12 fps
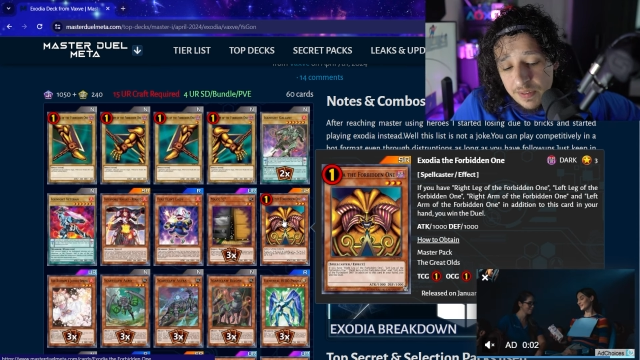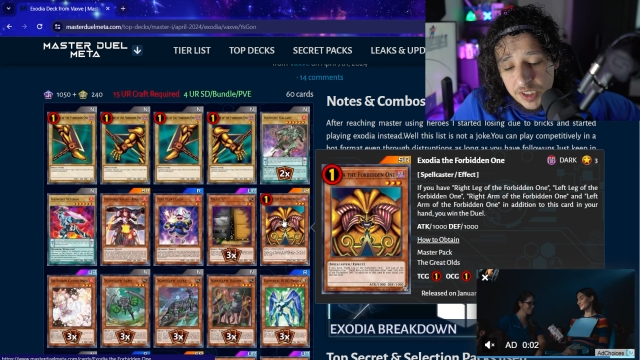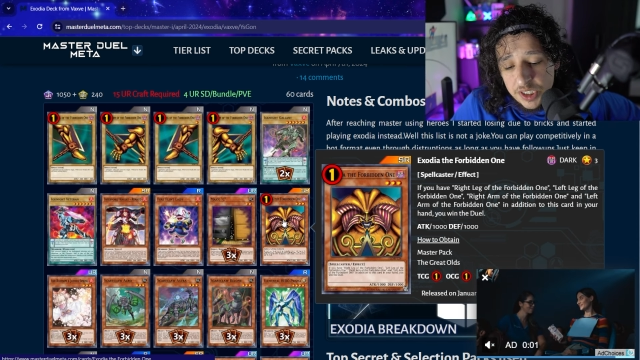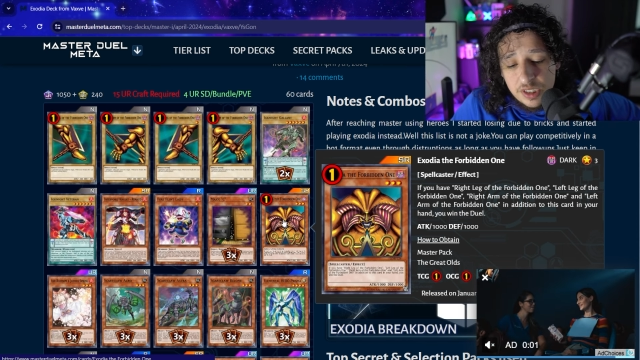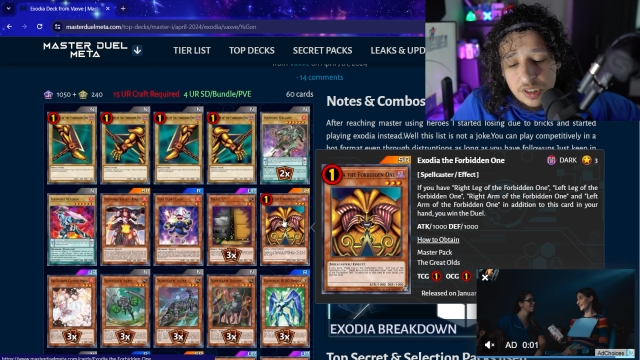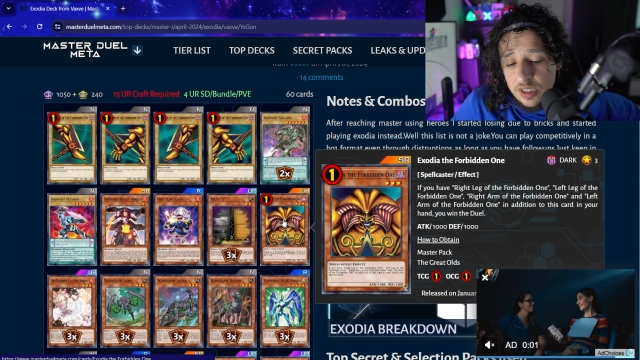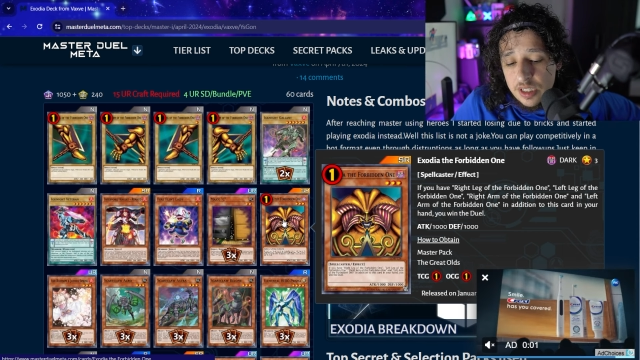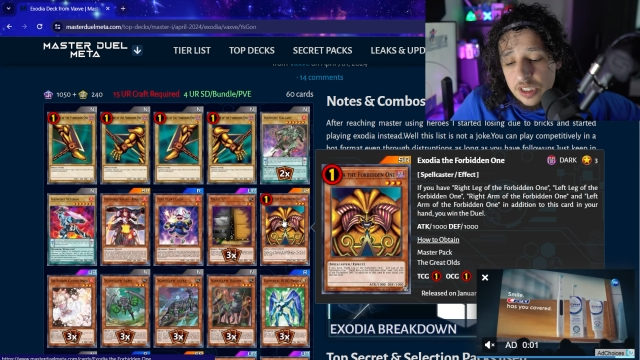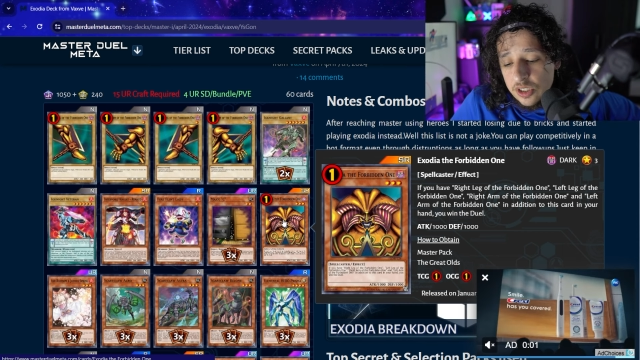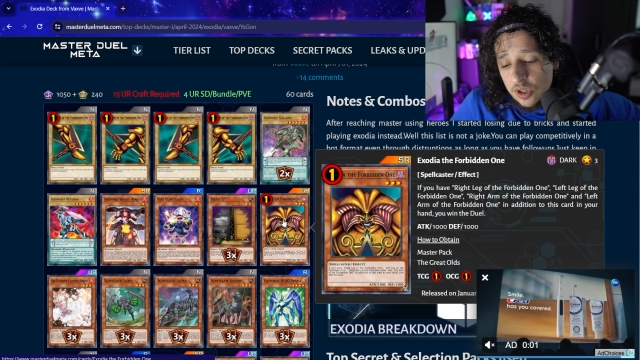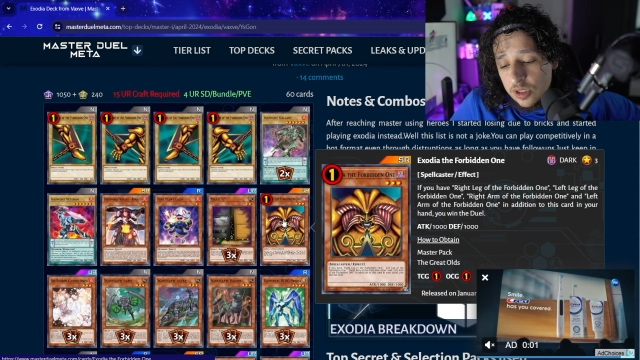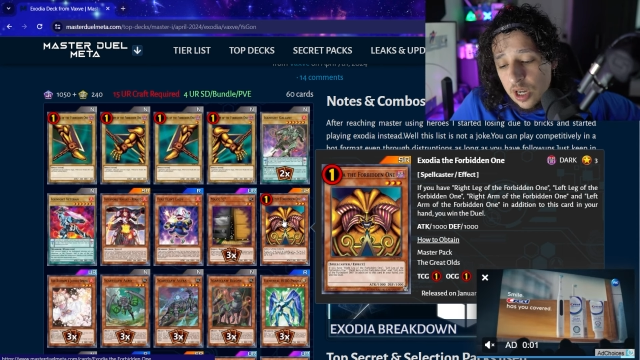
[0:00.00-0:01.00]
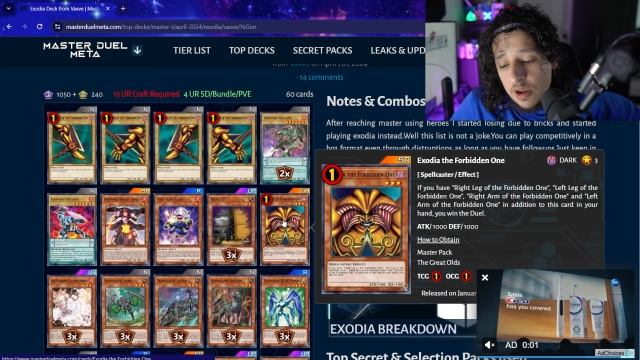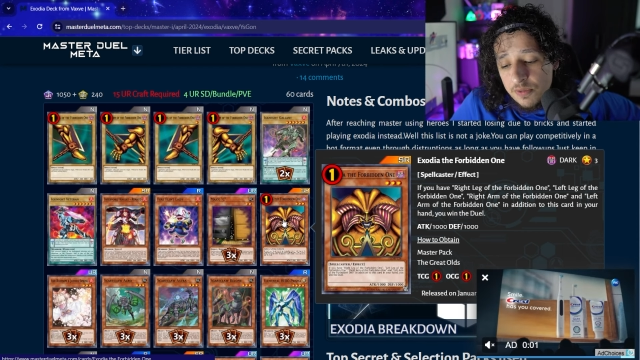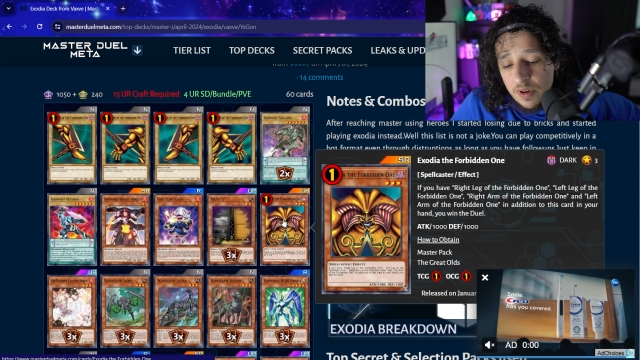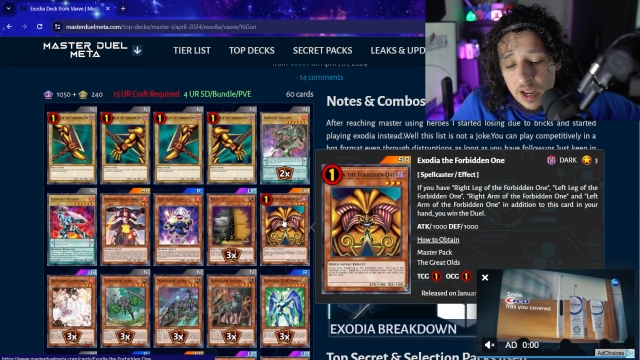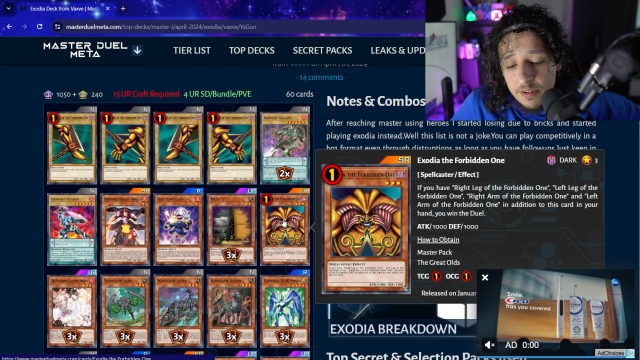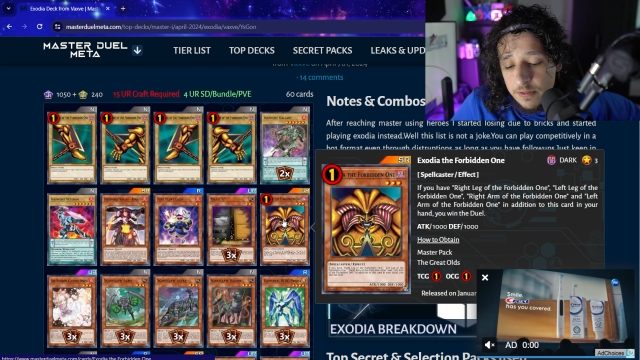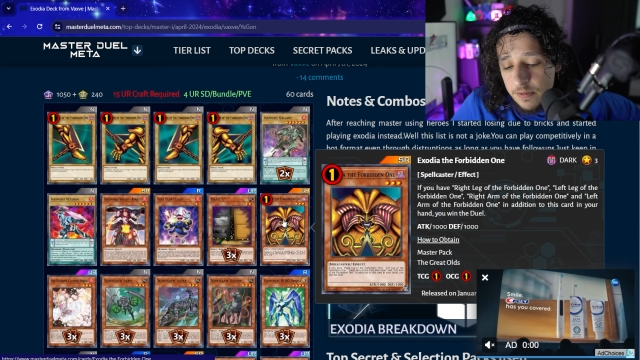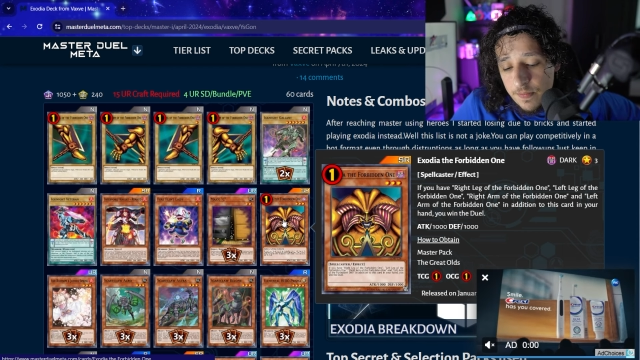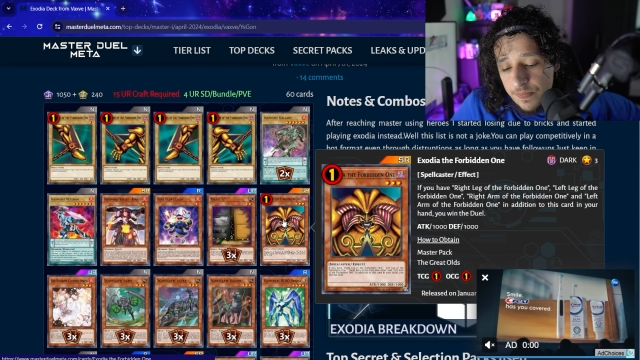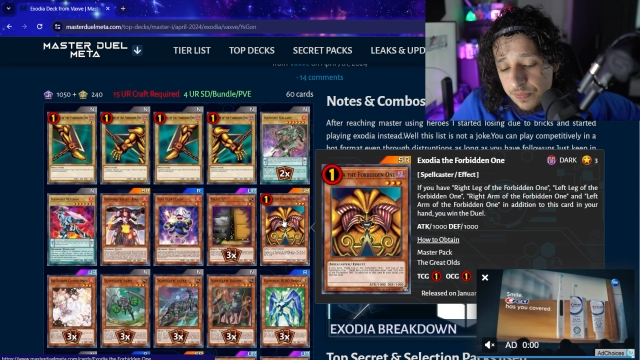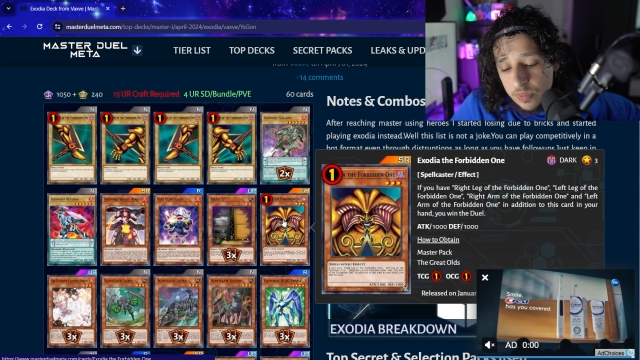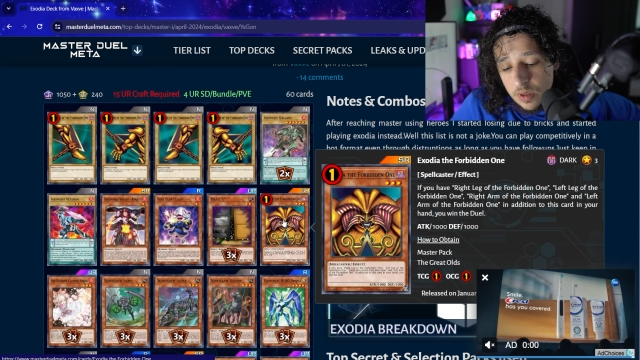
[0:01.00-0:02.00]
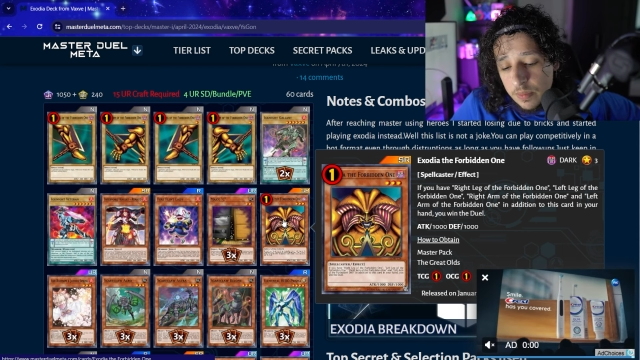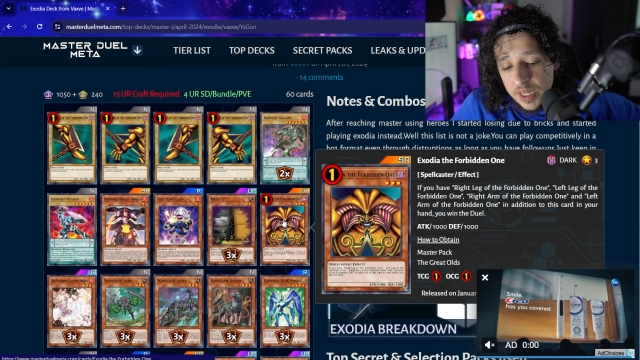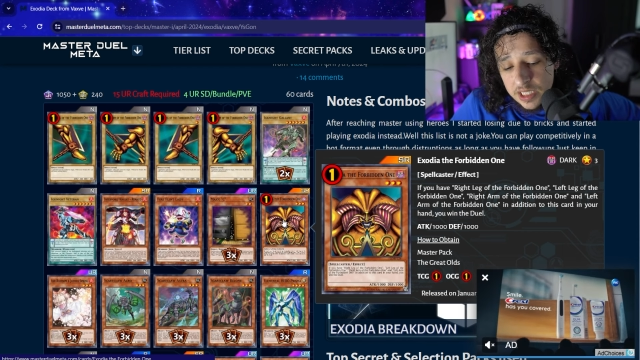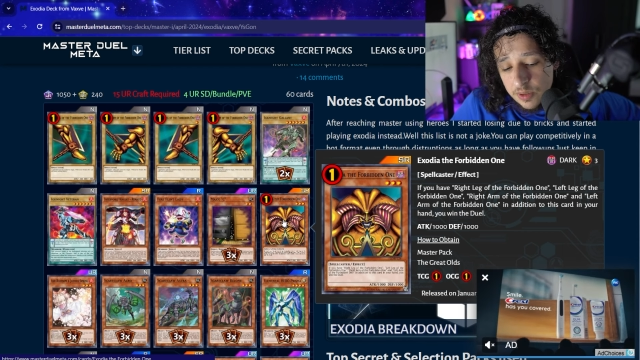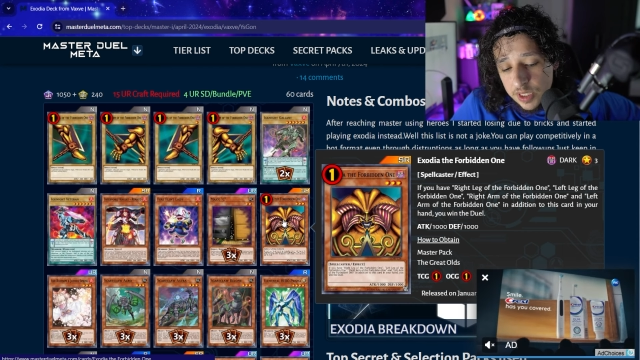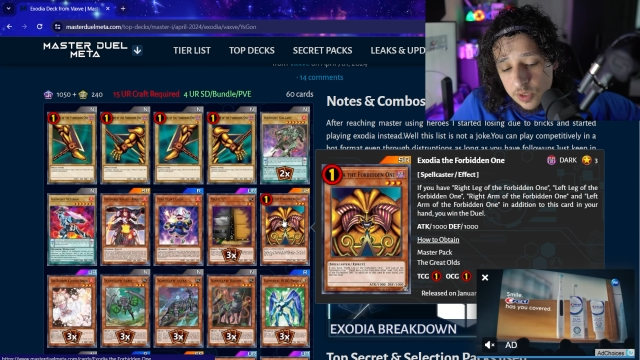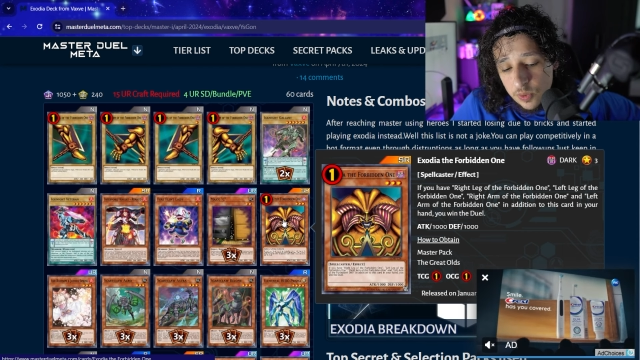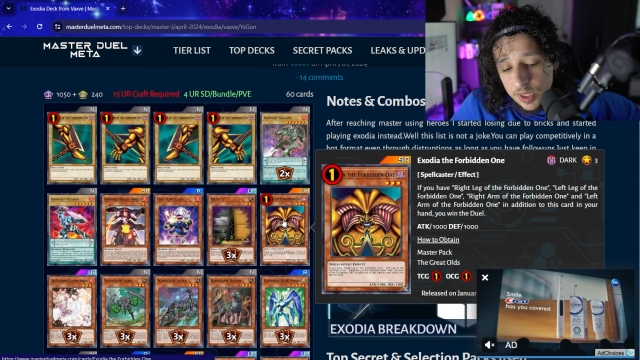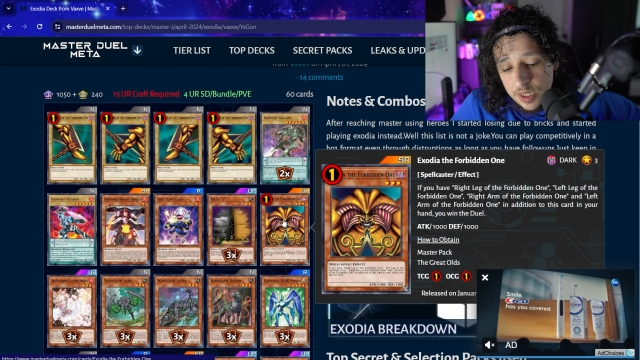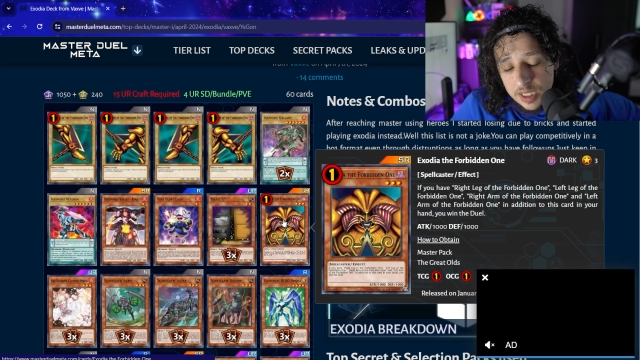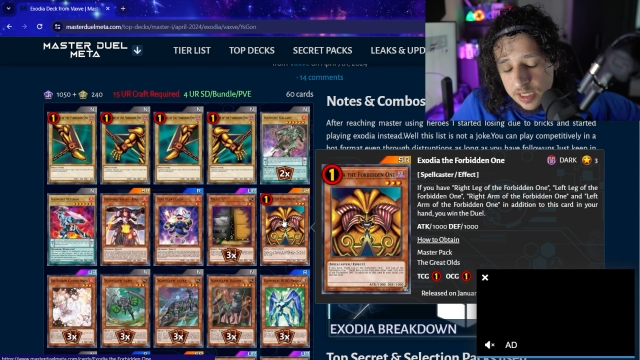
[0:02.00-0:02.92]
It's just these are top five amazing ways to win.